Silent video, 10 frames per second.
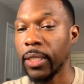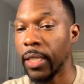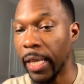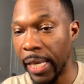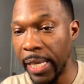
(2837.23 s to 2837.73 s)

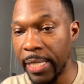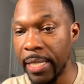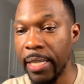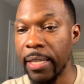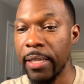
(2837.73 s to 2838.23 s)

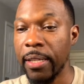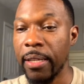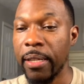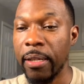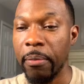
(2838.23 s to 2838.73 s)
Easy
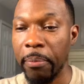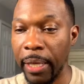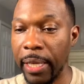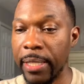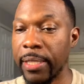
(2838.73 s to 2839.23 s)

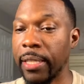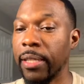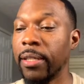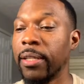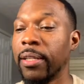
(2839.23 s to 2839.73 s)

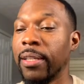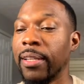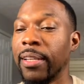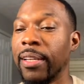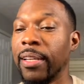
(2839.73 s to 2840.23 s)
peasy,
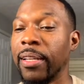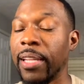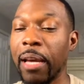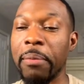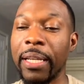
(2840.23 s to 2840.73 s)

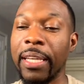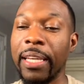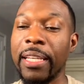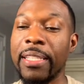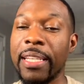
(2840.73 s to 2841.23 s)
like my
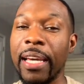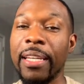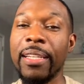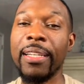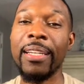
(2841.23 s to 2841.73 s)
kids
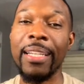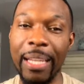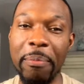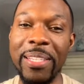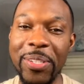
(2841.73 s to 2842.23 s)
say,
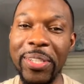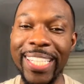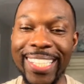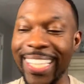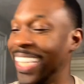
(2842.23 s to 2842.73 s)
lemon
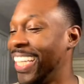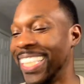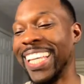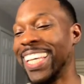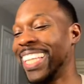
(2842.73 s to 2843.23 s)
squeezy.
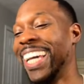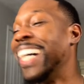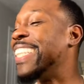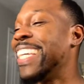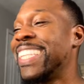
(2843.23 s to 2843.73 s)

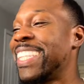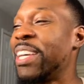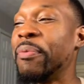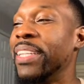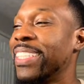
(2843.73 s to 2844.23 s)
Just as
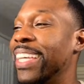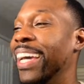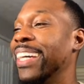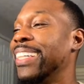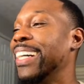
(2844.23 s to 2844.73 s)
simple as
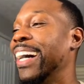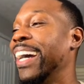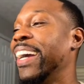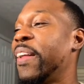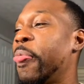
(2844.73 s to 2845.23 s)
that. All
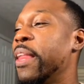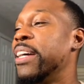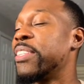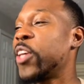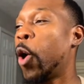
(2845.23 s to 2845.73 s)
right.
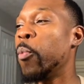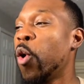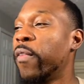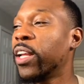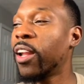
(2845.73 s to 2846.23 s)
So
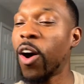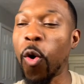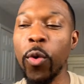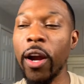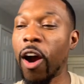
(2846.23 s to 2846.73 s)
moving along,
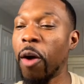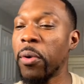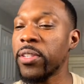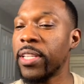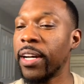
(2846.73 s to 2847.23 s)
we're
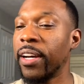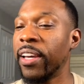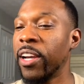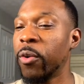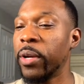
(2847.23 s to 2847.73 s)
almost done
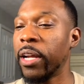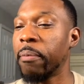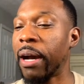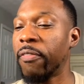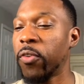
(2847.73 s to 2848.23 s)
here. We're at
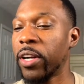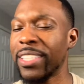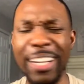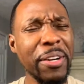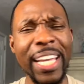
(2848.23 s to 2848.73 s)
about 40.
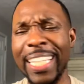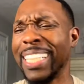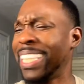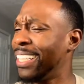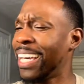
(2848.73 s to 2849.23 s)
Okay,
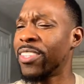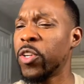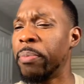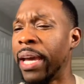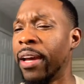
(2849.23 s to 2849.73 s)
not too
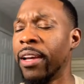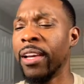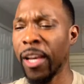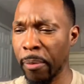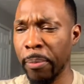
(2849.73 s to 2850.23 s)
bad.
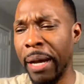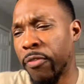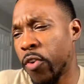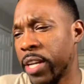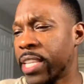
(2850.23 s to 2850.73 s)
About
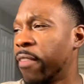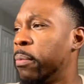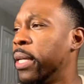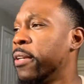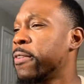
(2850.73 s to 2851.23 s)
47
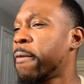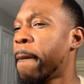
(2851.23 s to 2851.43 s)
minutes.